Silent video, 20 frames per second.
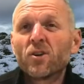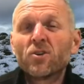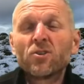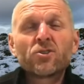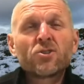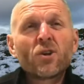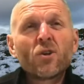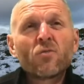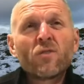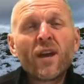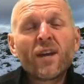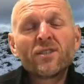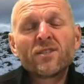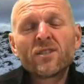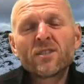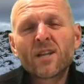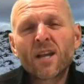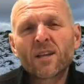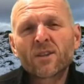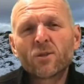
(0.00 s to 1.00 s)
also
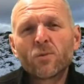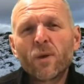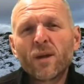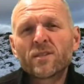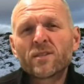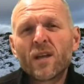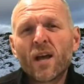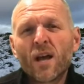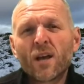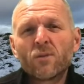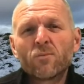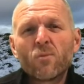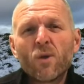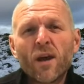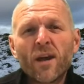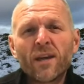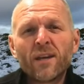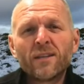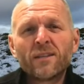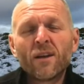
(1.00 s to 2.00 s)
races like the West Highland
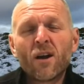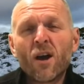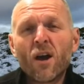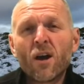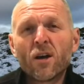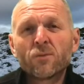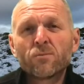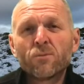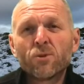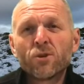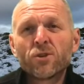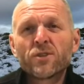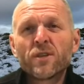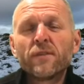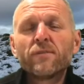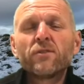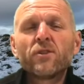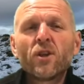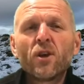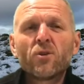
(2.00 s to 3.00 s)
Way, the Hardmoors,
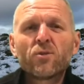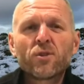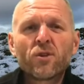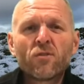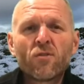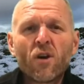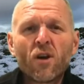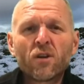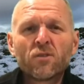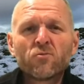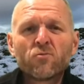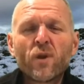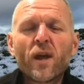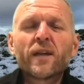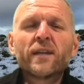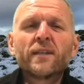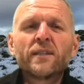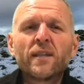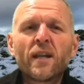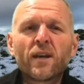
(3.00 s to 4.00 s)
even though they're on
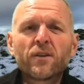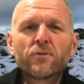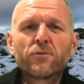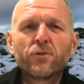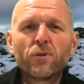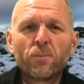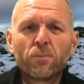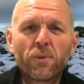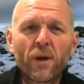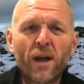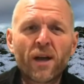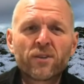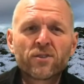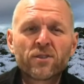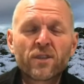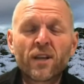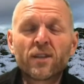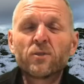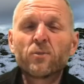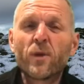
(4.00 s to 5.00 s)
recognised
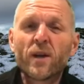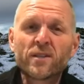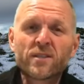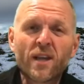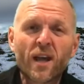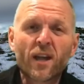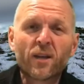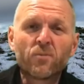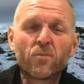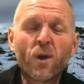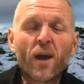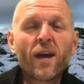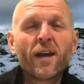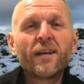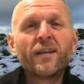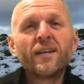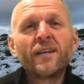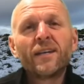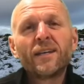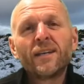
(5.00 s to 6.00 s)
footpaths like the West Highland
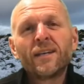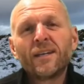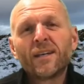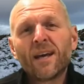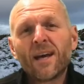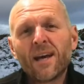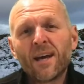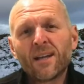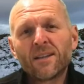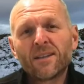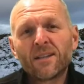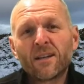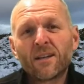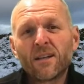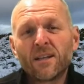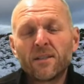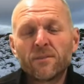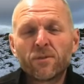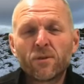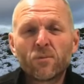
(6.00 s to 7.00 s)
Way and the
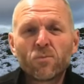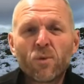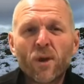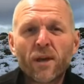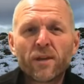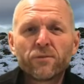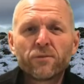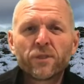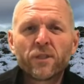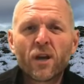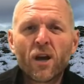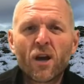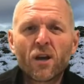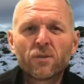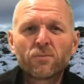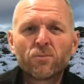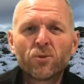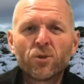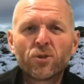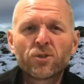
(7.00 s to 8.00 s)
Cleveland Way for the
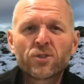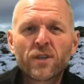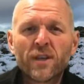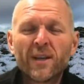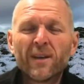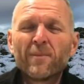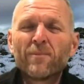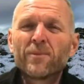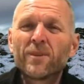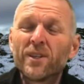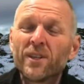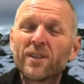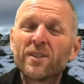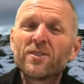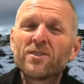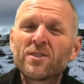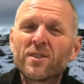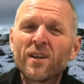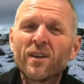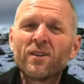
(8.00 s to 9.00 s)
Hardmoors, you
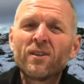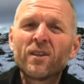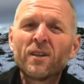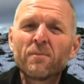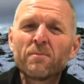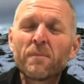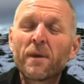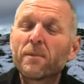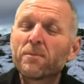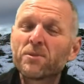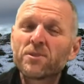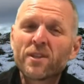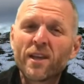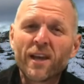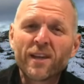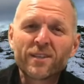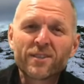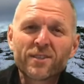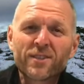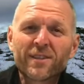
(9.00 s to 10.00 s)
can still make
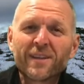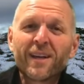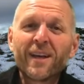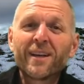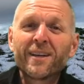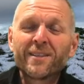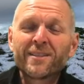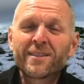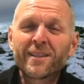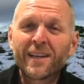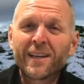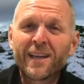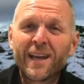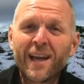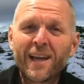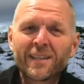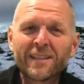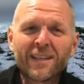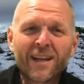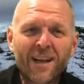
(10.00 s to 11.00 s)
mistakes, as
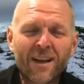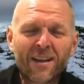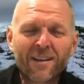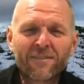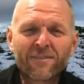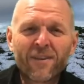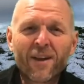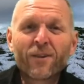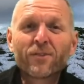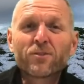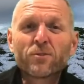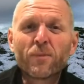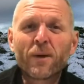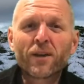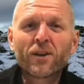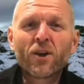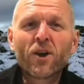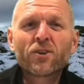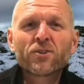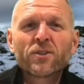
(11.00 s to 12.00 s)
again I have found to
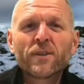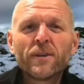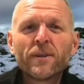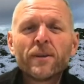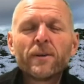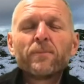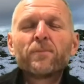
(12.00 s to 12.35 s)
my cost.